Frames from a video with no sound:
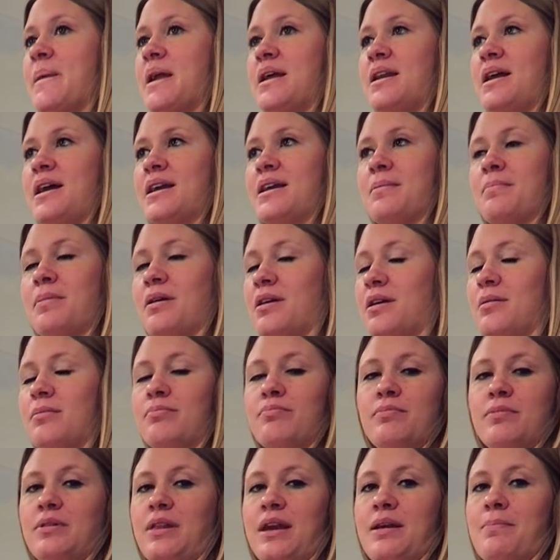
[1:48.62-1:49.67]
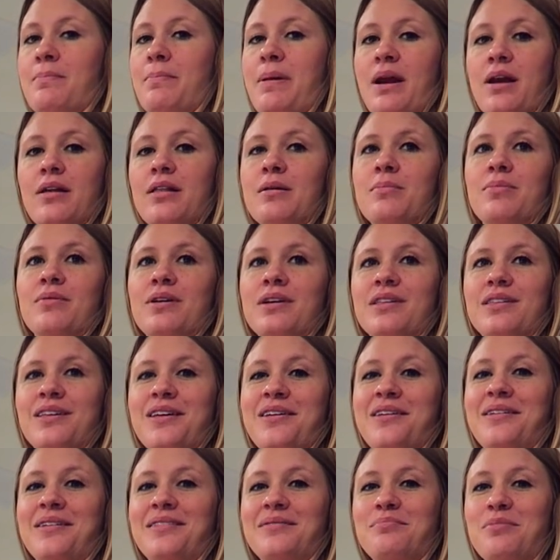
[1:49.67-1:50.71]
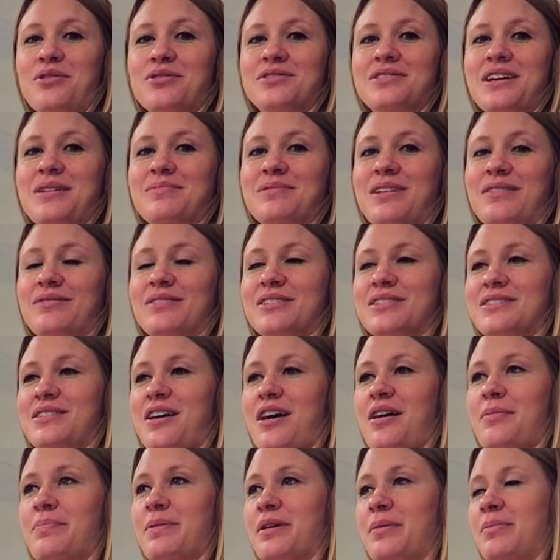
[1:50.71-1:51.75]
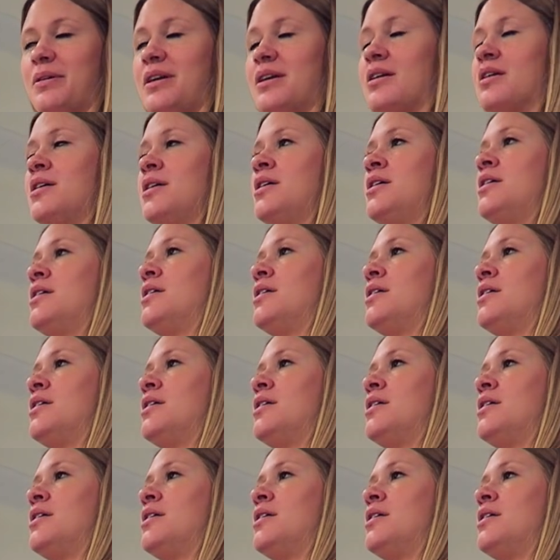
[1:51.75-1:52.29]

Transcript: and I can barely, like barely breathe most times I have to stop and I'll be like,